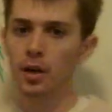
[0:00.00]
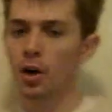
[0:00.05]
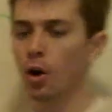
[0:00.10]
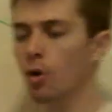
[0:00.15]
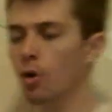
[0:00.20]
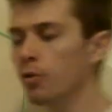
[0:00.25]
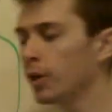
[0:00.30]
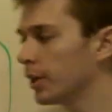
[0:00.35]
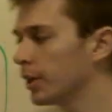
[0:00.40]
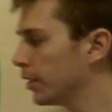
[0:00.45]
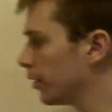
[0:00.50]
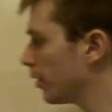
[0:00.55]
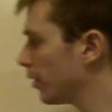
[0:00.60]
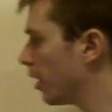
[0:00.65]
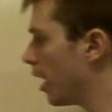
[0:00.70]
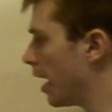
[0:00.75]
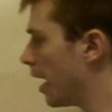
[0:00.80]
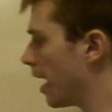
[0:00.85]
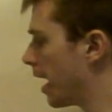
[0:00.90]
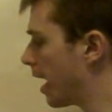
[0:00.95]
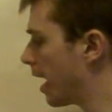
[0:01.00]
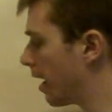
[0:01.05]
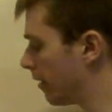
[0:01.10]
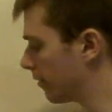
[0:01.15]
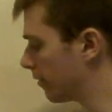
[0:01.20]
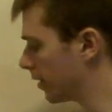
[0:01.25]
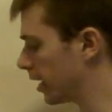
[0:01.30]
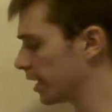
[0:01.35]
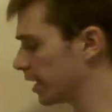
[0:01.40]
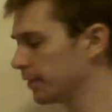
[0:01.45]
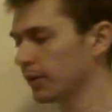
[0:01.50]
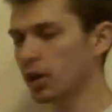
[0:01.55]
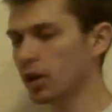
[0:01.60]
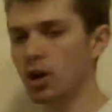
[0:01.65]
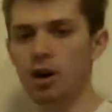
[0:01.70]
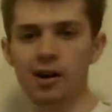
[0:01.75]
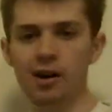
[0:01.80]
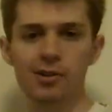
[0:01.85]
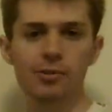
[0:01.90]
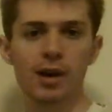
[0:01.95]
Over here I have kind of a
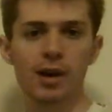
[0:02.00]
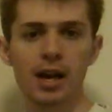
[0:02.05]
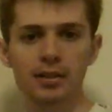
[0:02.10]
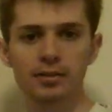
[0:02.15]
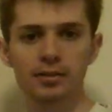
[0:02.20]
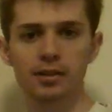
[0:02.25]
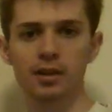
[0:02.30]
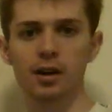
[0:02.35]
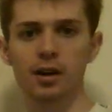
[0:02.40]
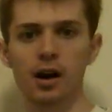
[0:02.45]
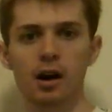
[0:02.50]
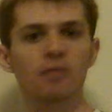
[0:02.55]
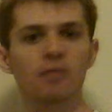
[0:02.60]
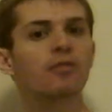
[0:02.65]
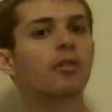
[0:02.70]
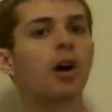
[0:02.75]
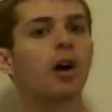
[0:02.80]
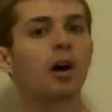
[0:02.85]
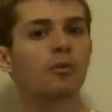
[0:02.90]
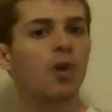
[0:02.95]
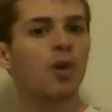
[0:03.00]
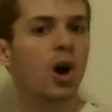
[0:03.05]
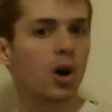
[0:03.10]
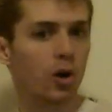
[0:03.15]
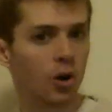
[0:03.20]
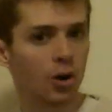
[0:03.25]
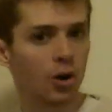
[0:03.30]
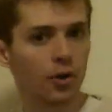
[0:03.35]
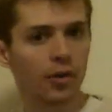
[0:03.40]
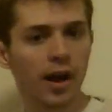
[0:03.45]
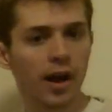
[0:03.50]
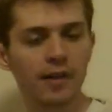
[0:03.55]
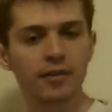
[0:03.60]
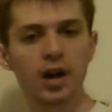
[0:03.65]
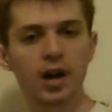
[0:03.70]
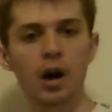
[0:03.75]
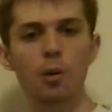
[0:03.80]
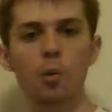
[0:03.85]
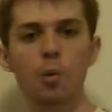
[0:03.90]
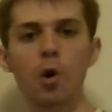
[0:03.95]
contrast of our earth.
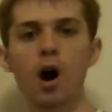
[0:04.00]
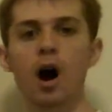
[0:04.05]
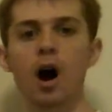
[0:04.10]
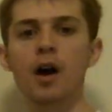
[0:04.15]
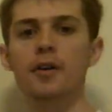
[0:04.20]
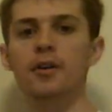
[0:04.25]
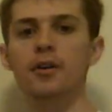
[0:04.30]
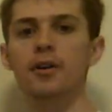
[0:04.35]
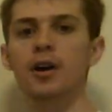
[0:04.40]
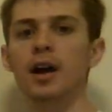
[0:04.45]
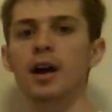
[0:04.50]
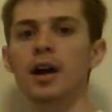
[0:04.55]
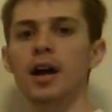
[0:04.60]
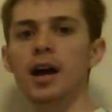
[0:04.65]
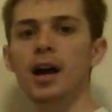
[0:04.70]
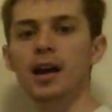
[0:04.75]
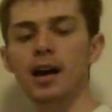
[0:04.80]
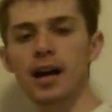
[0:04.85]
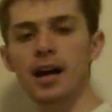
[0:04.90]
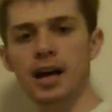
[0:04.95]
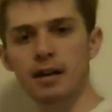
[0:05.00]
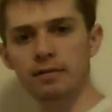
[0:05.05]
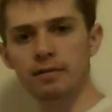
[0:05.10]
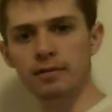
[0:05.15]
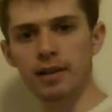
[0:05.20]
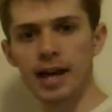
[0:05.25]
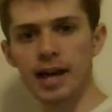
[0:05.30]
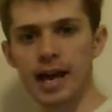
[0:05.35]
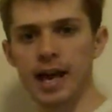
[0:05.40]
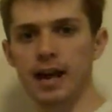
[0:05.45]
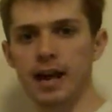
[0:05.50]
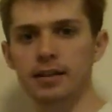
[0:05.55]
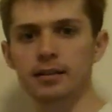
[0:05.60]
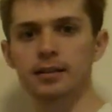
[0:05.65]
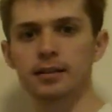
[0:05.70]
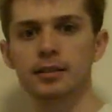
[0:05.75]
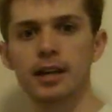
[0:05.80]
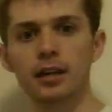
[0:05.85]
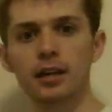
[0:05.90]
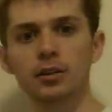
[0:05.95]
I've got water and I have land.
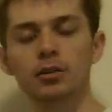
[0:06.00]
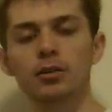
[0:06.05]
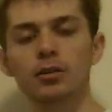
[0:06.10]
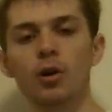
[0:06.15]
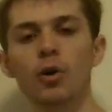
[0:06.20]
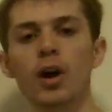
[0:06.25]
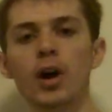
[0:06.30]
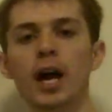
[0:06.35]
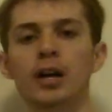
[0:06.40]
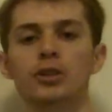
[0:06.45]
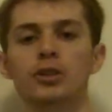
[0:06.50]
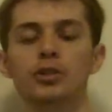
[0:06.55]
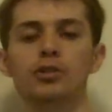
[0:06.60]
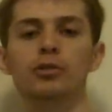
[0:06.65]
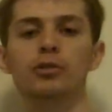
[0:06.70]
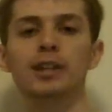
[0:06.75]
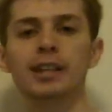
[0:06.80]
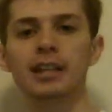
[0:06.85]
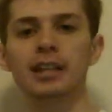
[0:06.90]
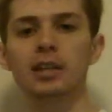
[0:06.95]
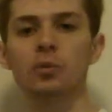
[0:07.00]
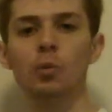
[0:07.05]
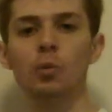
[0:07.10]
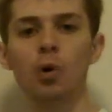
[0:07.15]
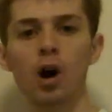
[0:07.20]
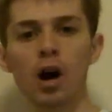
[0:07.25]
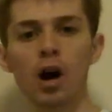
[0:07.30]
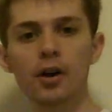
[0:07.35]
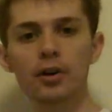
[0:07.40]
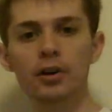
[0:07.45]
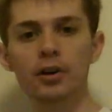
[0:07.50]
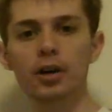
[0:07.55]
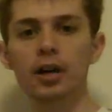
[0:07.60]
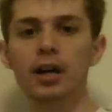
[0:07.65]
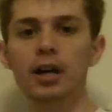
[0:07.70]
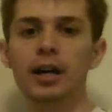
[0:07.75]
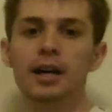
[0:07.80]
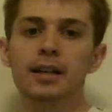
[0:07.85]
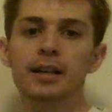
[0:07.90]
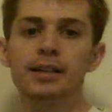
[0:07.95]
Now you don't actually need water
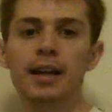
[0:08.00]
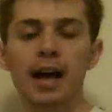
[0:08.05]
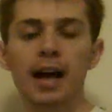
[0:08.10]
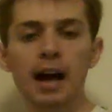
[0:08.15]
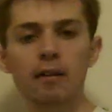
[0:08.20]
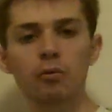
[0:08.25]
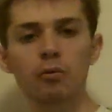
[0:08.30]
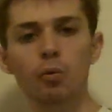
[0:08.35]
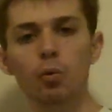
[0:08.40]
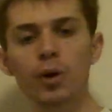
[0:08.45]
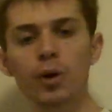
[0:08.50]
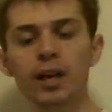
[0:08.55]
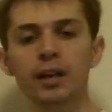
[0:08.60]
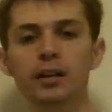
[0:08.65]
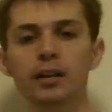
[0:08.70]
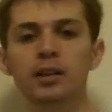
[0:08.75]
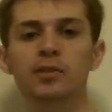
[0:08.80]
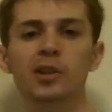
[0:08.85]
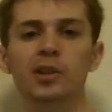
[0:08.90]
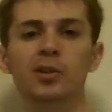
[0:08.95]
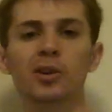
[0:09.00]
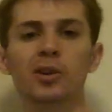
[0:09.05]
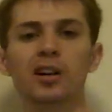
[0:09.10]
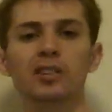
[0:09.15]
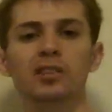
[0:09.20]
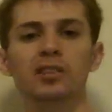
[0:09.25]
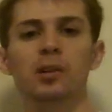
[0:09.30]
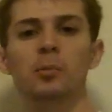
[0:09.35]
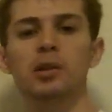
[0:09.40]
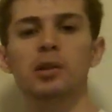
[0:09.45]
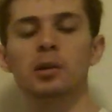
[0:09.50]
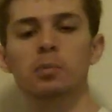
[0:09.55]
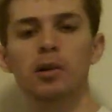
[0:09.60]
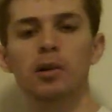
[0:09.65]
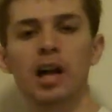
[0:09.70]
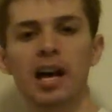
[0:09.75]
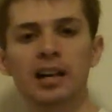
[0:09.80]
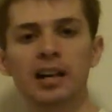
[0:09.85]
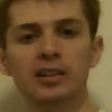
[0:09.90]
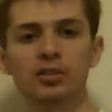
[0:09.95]
to have wind. If you look at some of the
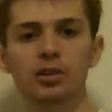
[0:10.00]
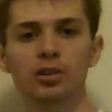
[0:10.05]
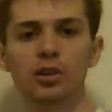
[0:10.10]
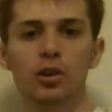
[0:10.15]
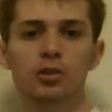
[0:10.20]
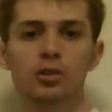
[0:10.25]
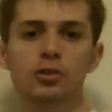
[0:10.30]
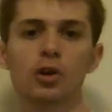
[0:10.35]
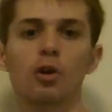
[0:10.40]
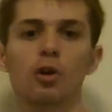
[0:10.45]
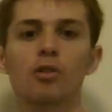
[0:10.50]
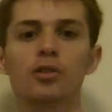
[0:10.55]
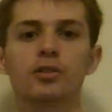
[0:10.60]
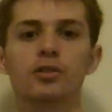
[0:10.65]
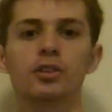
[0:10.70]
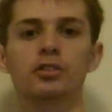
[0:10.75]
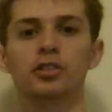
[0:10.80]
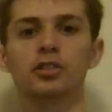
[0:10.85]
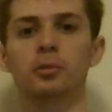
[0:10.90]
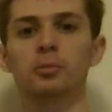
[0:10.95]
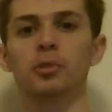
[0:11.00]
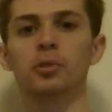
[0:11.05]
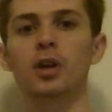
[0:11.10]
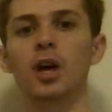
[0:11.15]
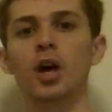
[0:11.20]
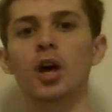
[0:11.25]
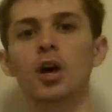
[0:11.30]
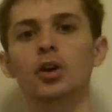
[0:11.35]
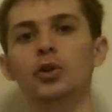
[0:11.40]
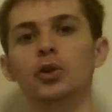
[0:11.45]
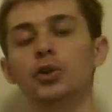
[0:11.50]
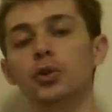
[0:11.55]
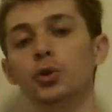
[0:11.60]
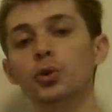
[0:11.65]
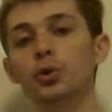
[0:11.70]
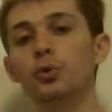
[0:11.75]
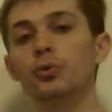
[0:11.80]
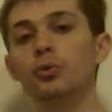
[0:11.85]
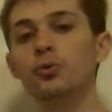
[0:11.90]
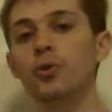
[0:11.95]
planets in our solar systems,
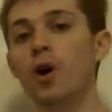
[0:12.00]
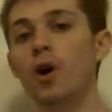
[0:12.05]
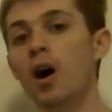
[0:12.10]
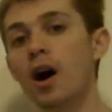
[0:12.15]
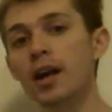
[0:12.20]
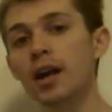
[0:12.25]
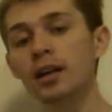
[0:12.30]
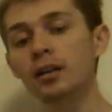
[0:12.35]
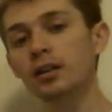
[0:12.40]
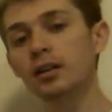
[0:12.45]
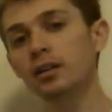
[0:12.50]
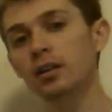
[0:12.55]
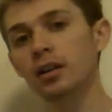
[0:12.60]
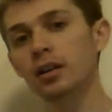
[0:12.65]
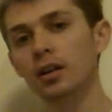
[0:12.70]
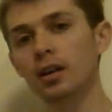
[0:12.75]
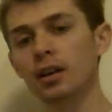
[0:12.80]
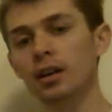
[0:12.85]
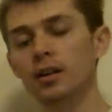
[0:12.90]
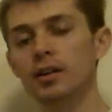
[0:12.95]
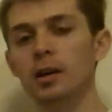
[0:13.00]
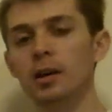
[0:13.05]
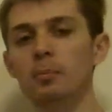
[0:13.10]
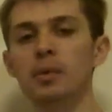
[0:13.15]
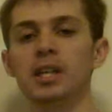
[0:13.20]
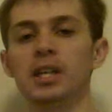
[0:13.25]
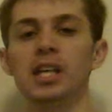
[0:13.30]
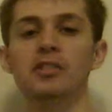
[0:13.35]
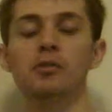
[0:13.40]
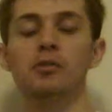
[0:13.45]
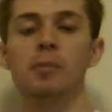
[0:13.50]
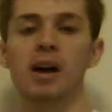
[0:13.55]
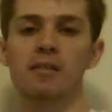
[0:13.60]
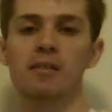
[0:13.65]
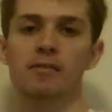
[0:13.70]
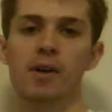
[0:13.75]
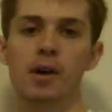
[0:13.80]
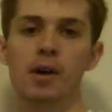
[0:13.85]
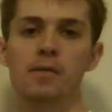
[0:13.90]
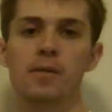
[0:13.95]
you'll find that many of them
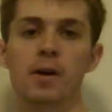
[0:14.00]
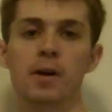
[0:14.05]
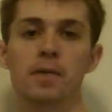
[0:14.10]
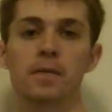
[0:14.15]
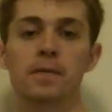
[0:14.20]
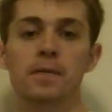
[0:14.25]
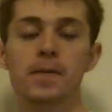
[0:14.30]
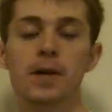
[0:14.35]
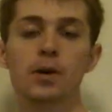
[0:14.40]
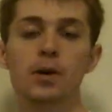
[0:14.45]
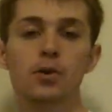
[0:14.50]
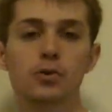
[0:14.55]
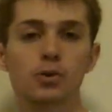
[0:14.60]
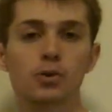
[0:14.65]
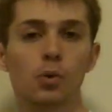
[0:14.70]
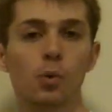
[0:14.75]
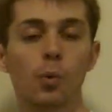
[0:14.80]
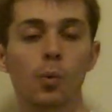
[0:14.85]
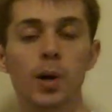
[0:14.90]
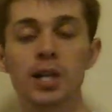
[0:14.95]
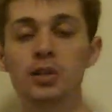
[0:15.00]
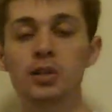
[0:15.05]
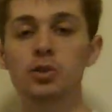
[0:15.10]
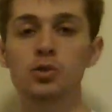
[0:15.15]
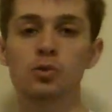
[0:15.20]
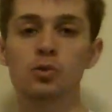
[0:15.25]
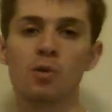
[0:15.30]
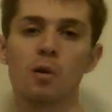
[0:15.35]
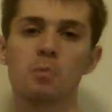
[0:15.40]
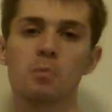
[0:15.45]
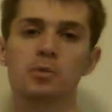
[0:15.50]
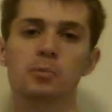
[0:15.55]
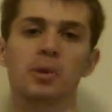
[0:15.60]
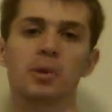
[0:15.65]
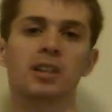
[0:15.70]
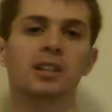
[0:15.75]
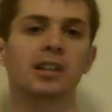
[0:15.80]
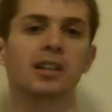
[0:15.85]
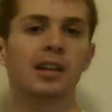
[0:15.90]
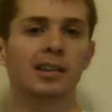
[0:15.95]
have very, very fierce windstorms,
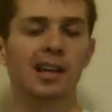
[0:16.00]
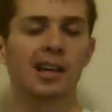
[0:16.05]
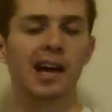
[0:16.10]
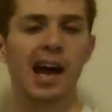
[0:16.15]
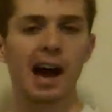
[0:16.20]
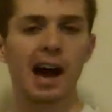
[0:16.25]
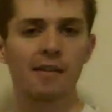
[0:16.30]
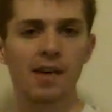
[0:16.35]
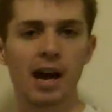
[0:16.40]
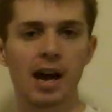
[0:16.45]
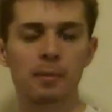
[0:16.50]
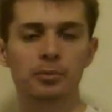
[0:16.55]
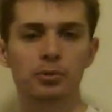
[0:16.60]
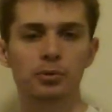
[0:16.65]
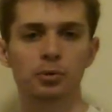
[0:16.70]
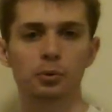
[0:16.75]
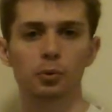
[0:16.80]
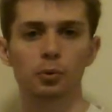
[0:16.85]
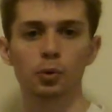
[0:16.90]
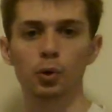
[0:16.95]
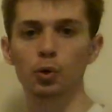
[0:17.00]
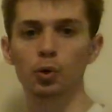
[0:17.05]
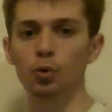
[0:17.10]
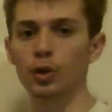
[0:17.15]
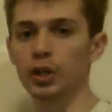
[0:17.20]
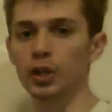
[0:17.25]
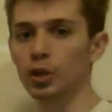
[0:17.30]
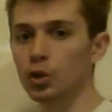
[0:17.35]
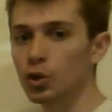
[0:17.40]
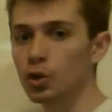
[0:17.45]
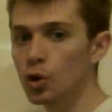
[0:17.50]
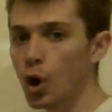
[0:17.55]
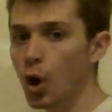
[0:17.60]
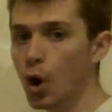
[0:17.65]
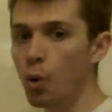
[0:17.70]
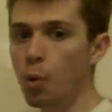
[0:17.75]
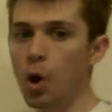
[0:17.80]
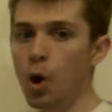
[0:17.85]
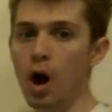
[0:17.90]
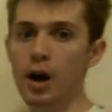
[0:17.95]
but yet they have absolutely no
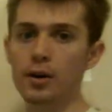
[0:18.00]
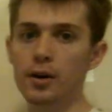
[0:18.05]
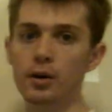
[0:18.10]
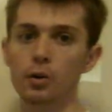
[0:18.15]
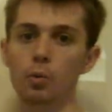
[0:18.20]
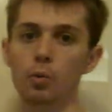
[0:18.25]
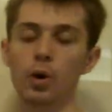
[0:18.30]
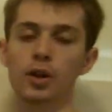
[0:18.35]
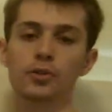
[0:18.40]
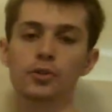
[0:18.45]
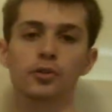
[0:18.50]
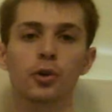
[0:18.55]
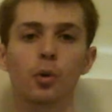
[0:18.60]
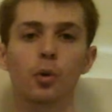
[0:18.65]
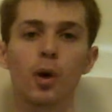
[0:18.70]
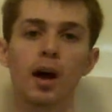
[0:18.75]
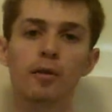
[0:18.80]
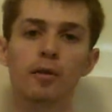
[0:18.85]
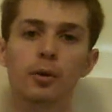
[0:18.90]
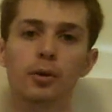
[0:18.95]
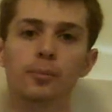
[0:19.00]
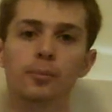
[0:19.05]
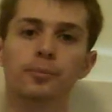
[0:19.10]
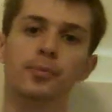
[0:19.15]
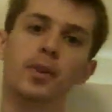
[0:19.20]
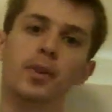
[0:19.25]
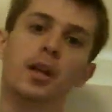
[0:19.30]
water whatsoever.